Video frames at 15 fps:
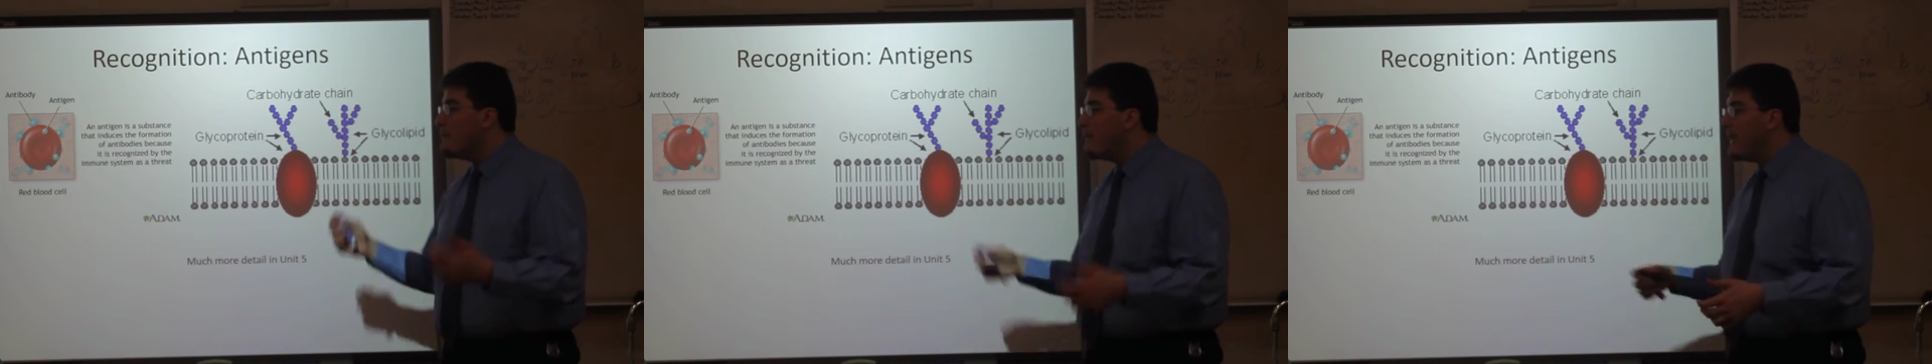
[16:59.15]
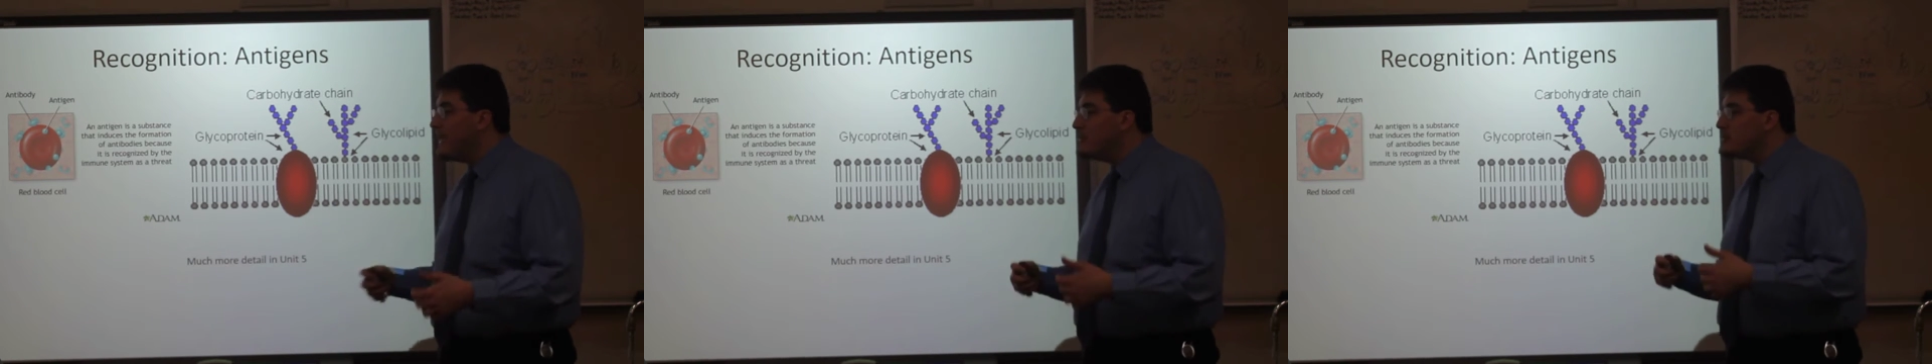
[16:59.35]

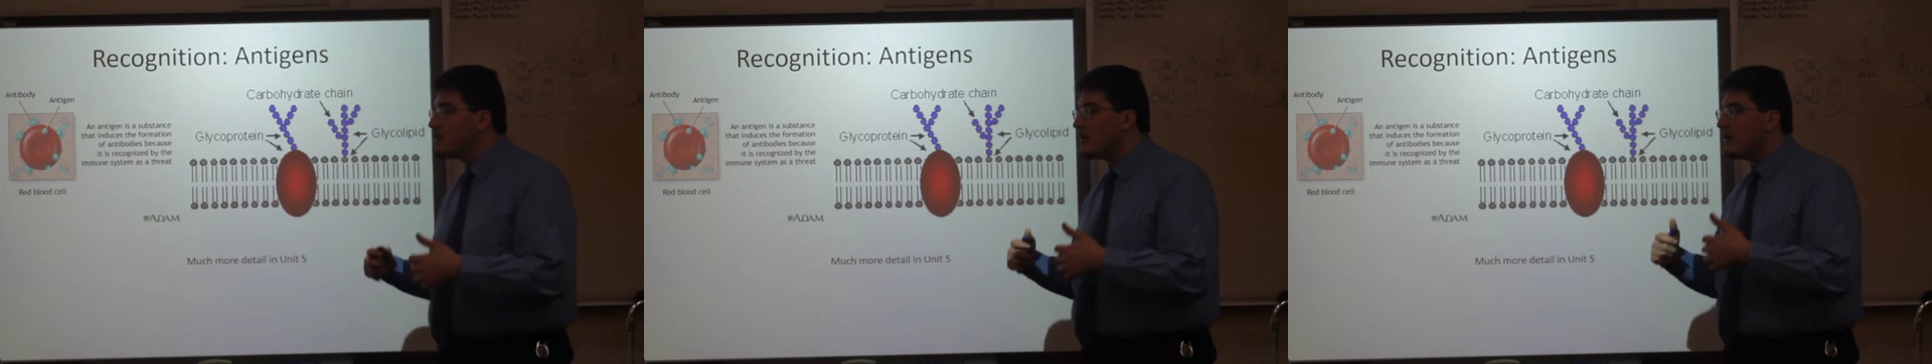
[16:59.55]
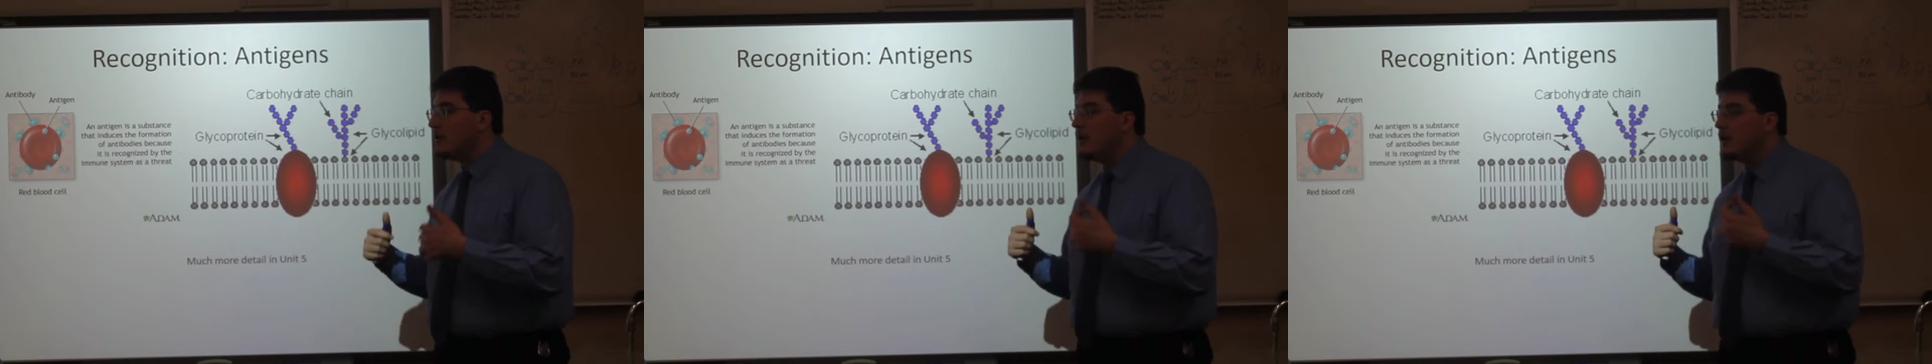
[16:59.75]

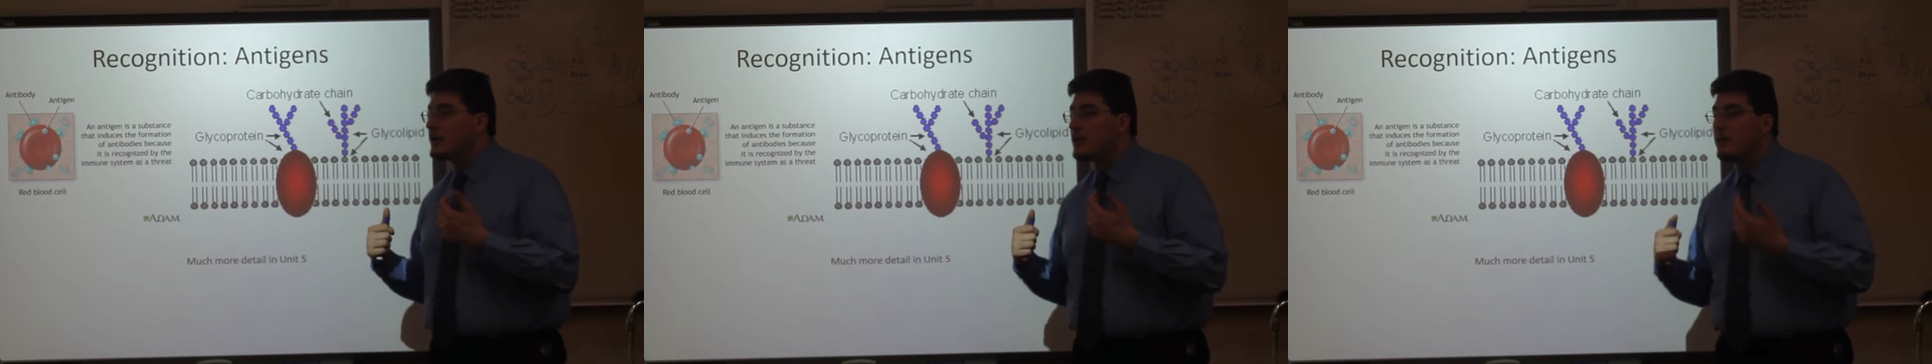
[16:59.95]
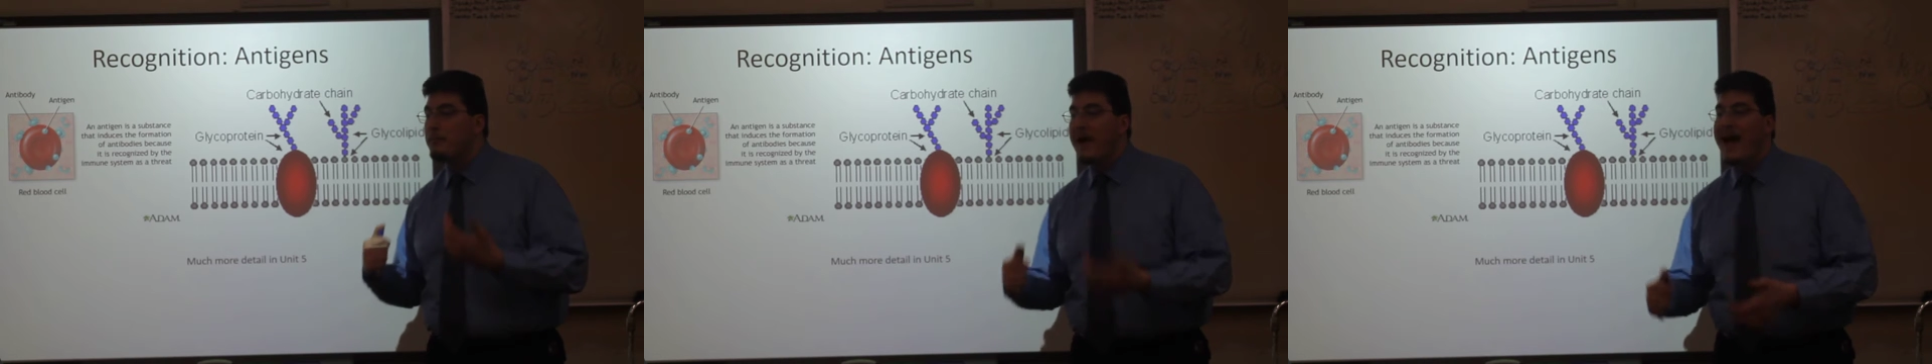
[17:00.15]
major
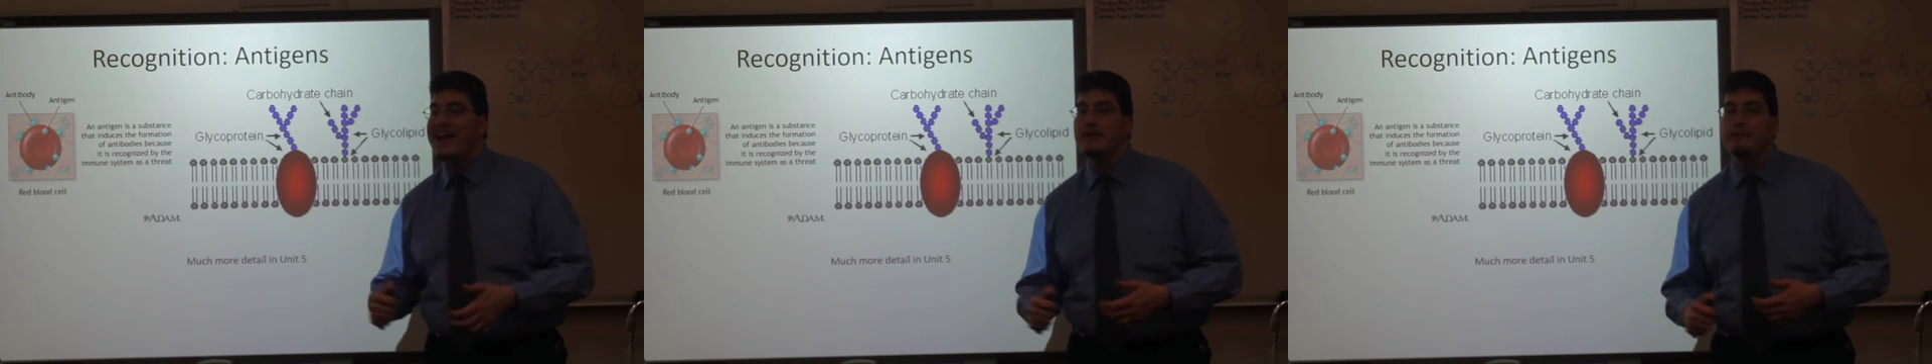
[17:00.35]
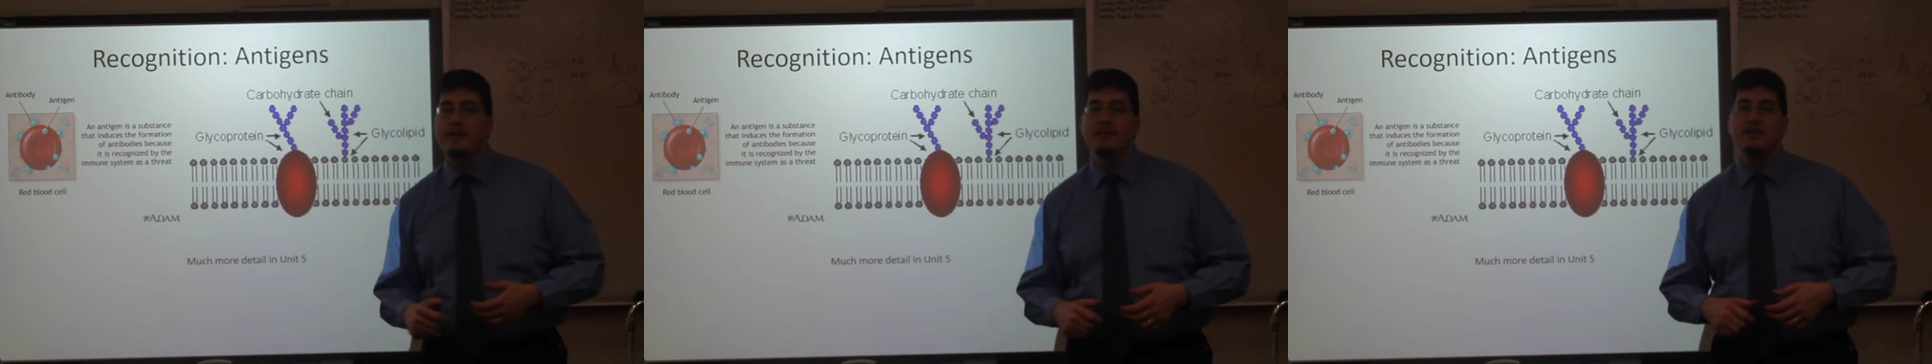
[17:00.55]

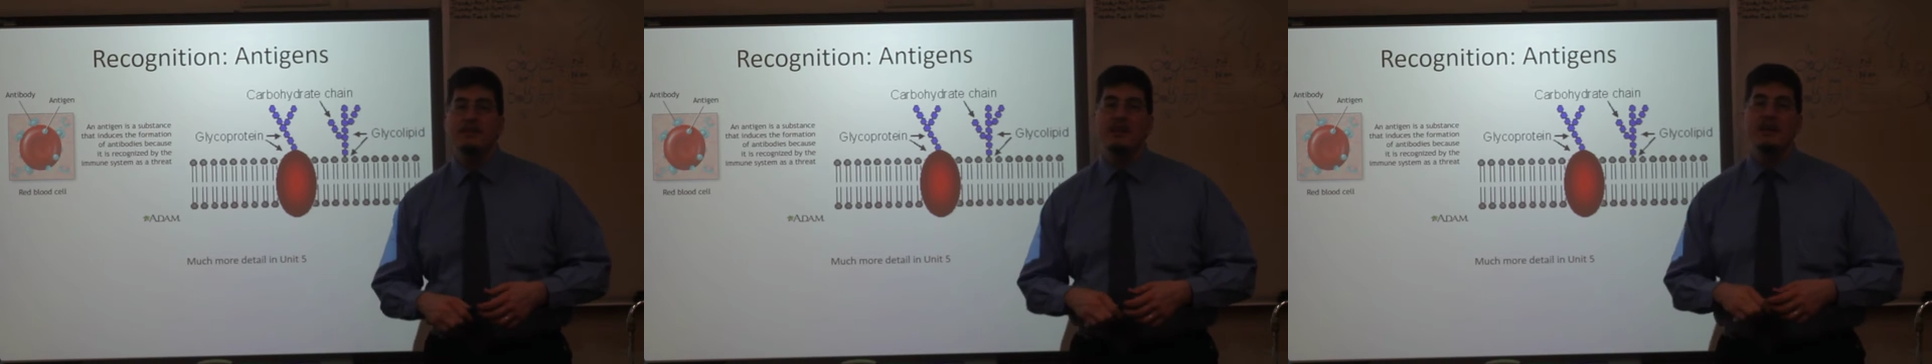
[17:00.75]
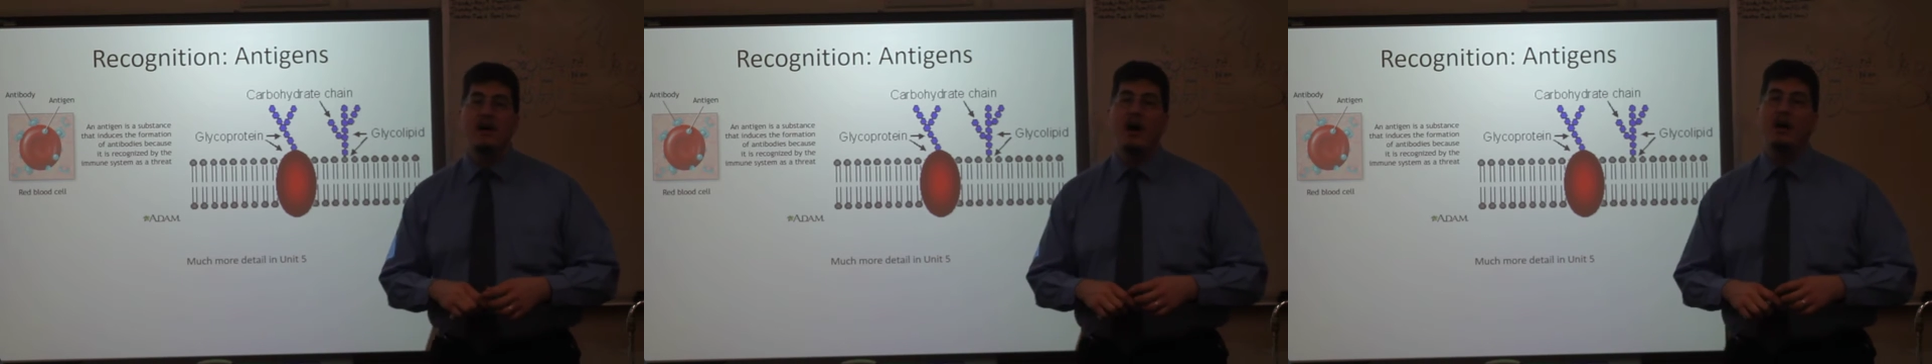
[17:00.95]

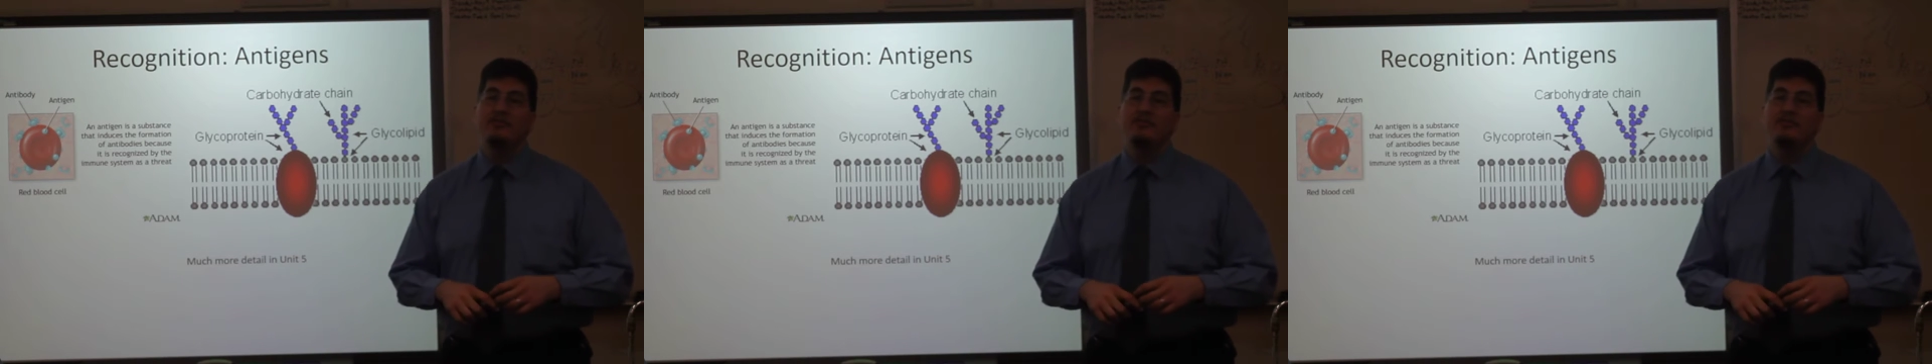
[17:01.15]
compatibility